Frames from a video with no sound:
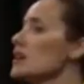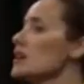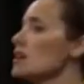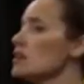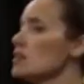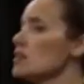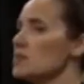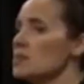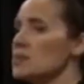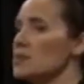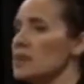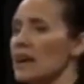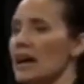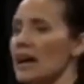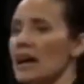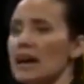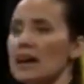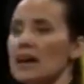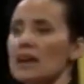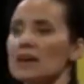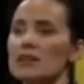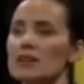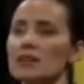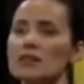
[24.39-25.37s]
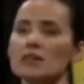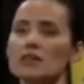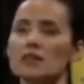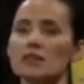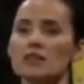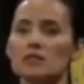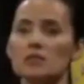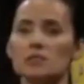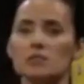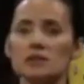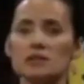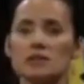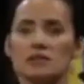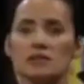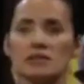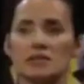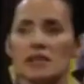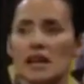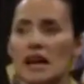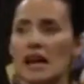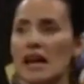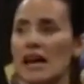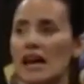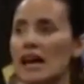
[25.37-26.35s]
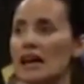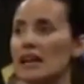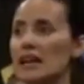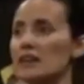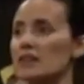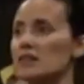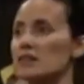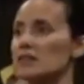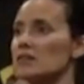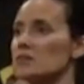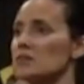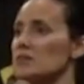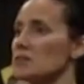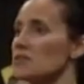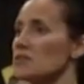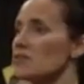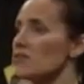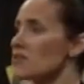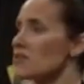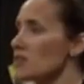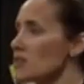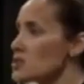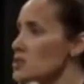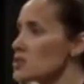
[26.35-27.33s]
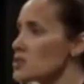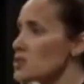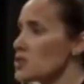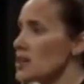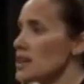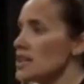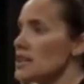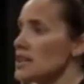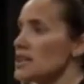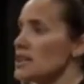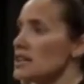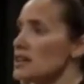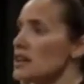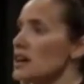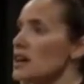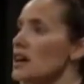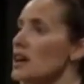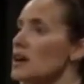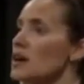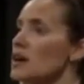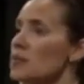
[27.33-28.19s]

it could be anger, it could be sad, it could be frustrated.